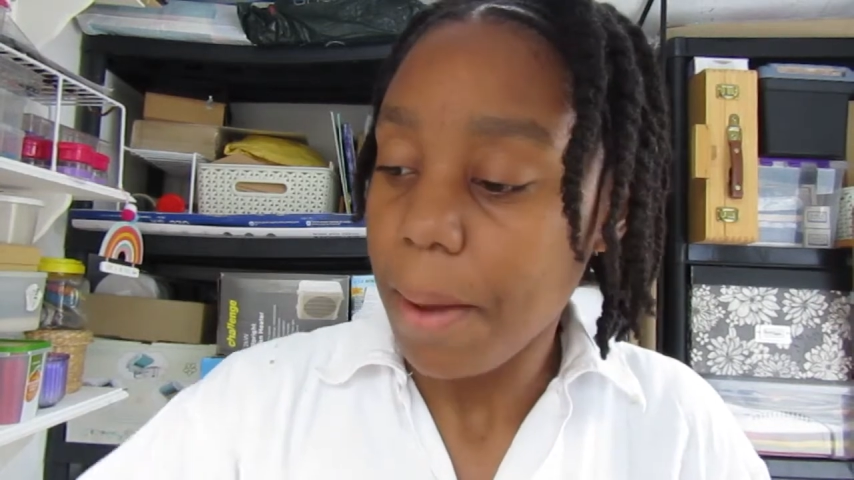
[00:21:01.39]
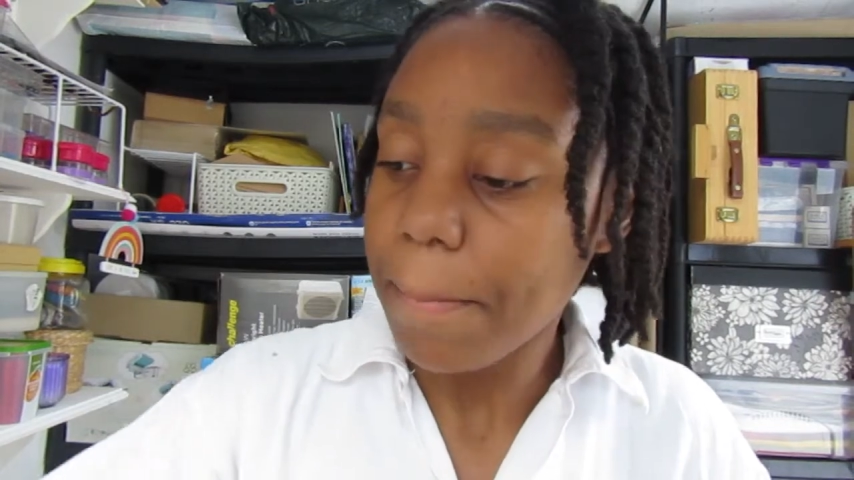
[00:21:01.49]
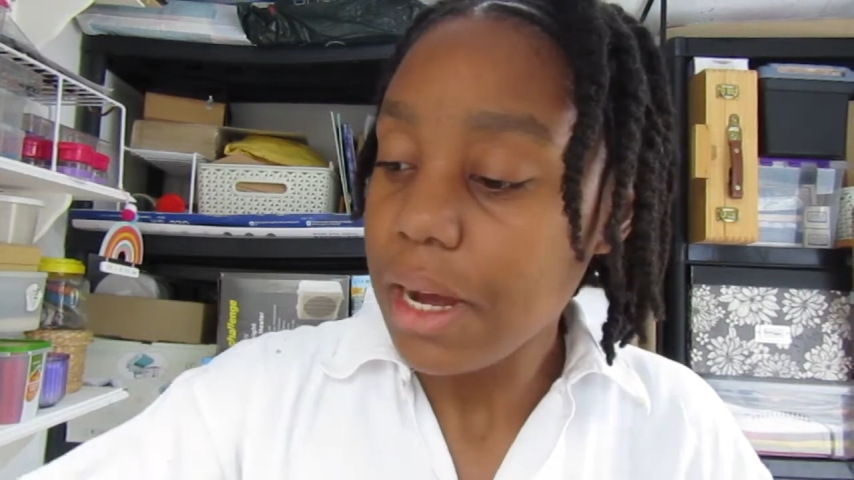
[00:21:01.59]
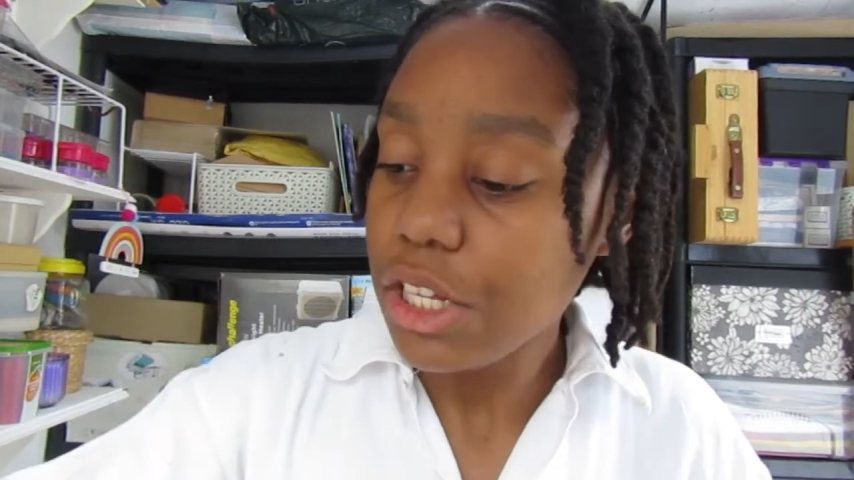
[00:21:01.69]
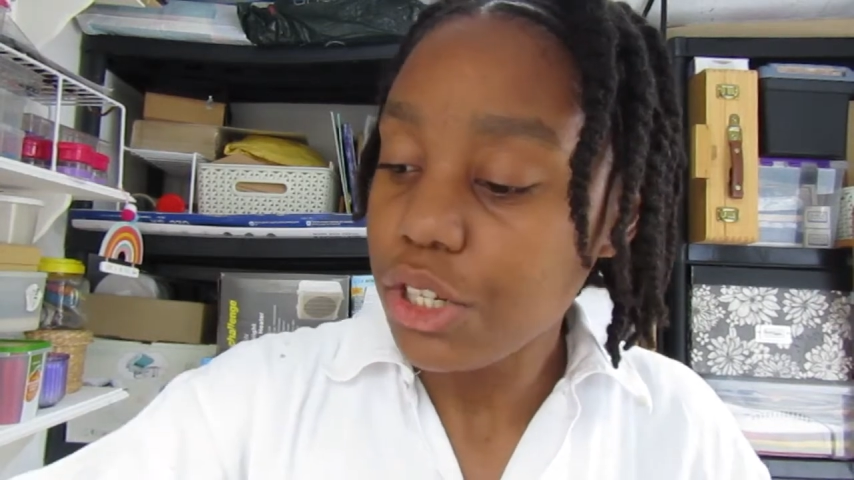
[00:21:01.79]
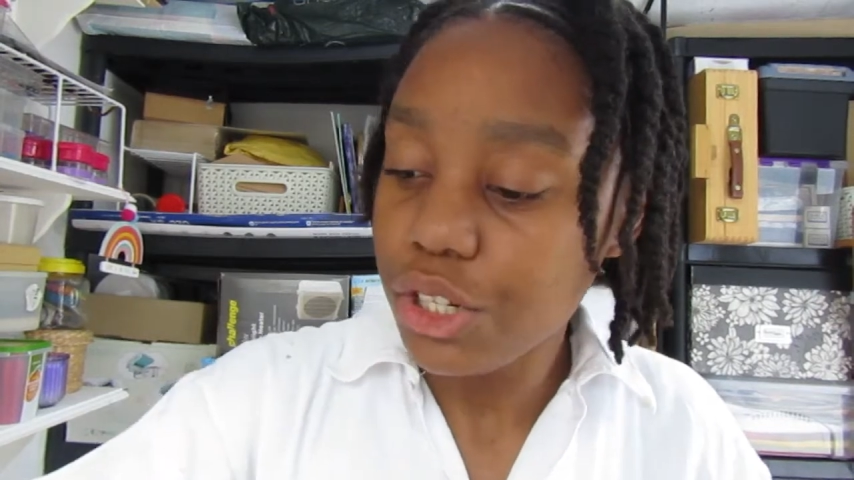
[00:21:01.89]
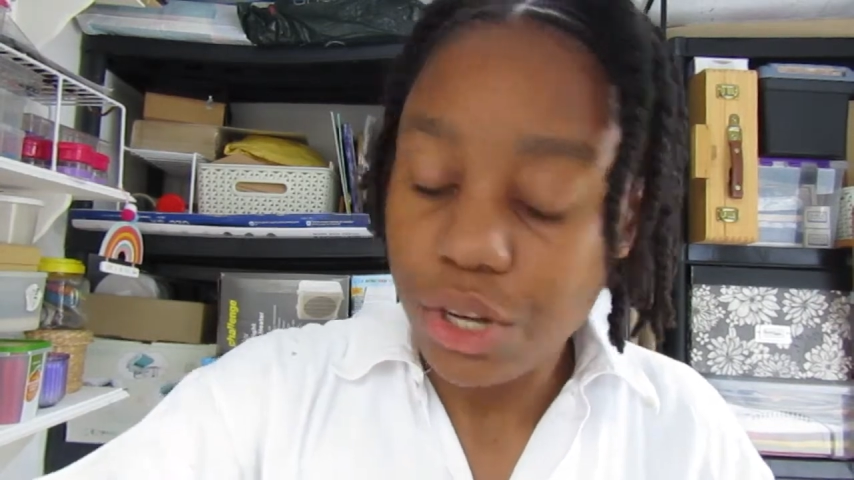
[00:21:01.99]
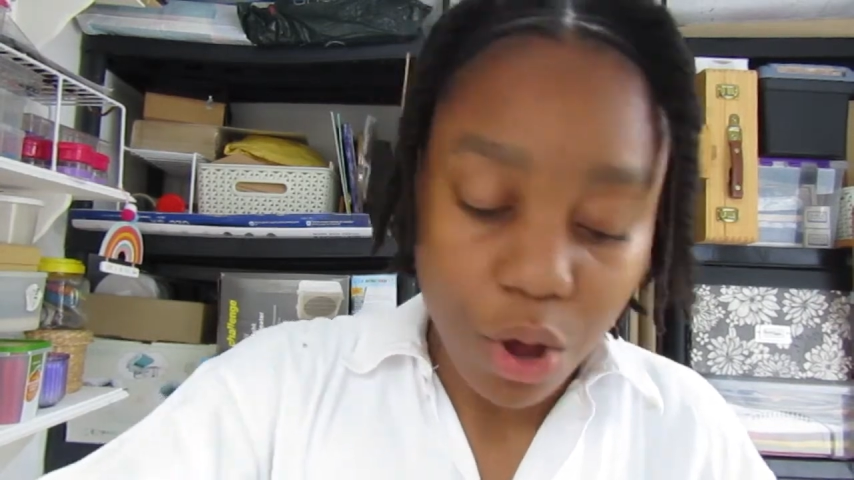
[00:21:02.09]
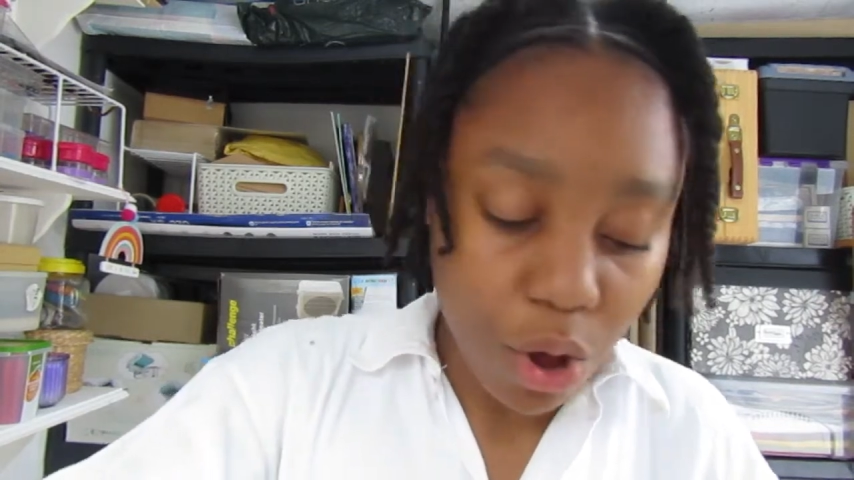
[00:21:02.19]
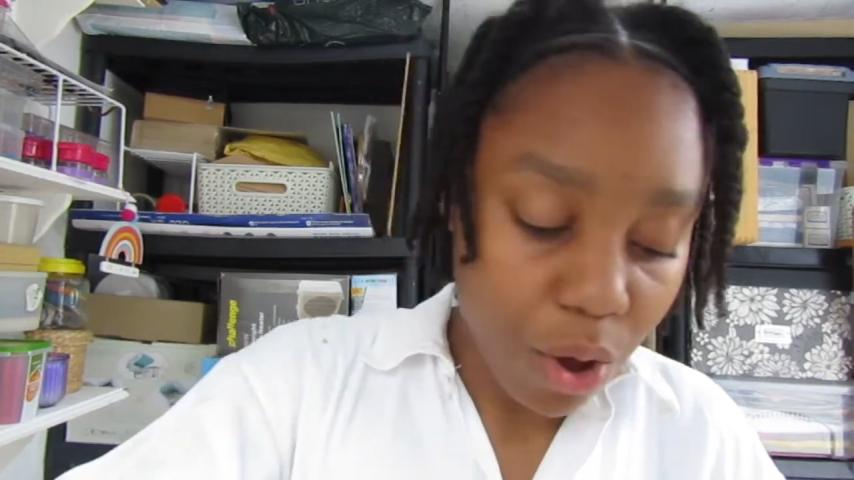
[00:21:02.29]
a bunch
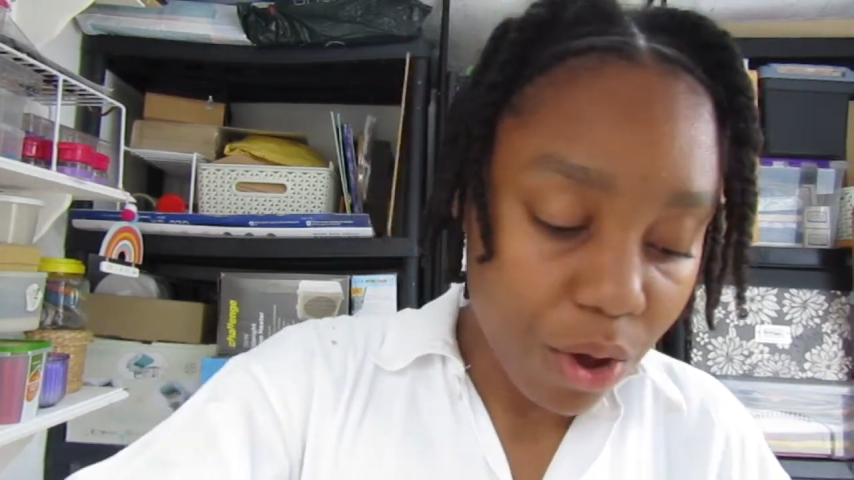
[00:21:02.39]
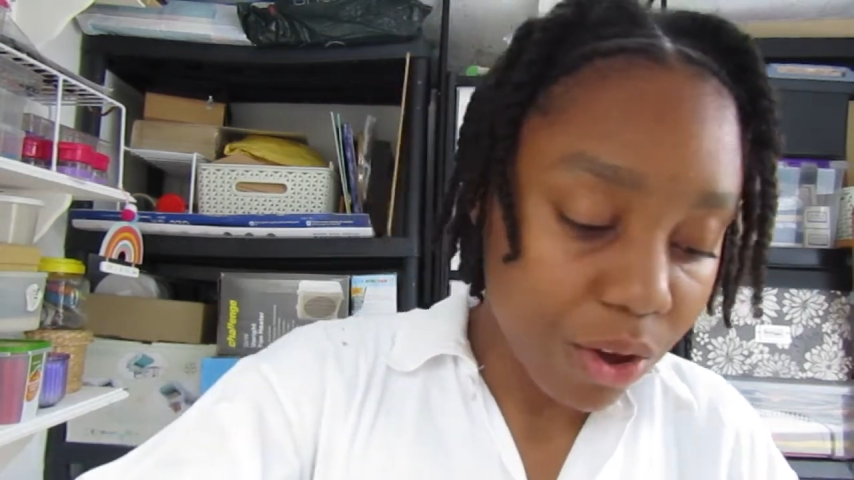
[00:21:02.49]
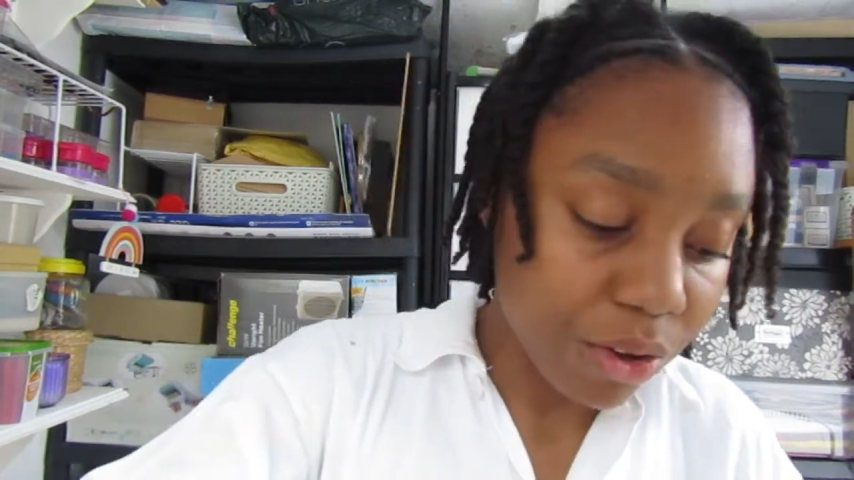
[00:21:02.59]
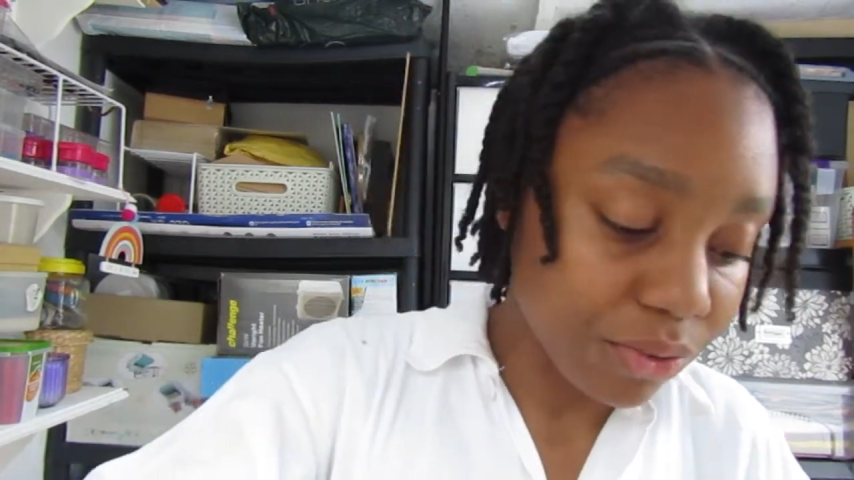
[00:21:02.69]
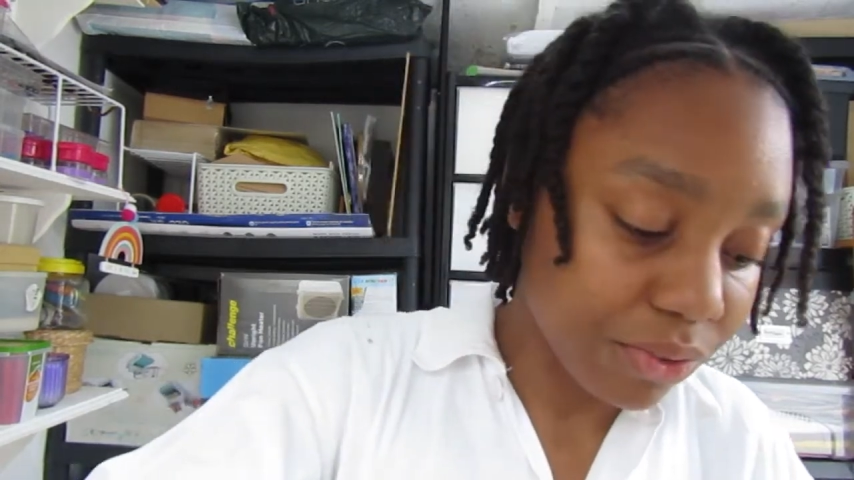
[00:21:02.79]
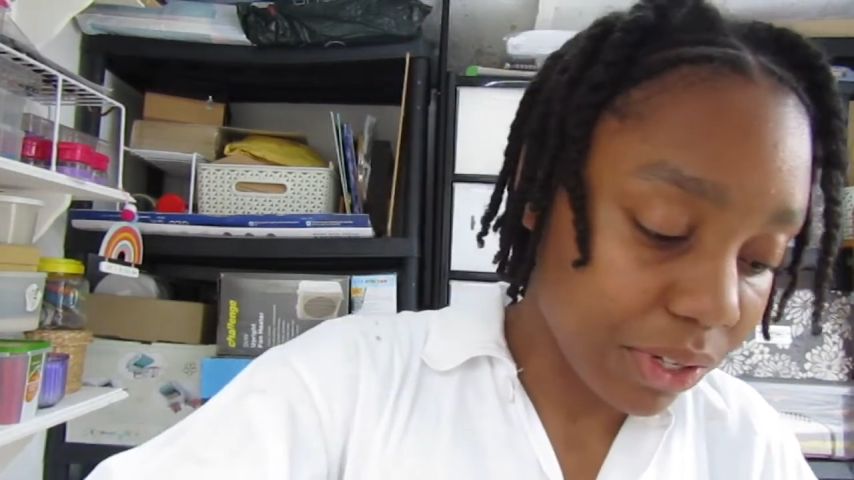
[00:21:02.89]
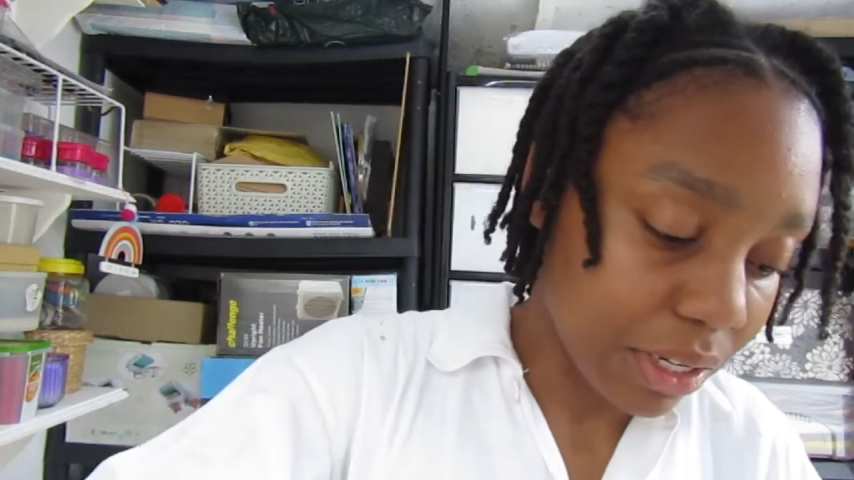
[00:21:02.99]
of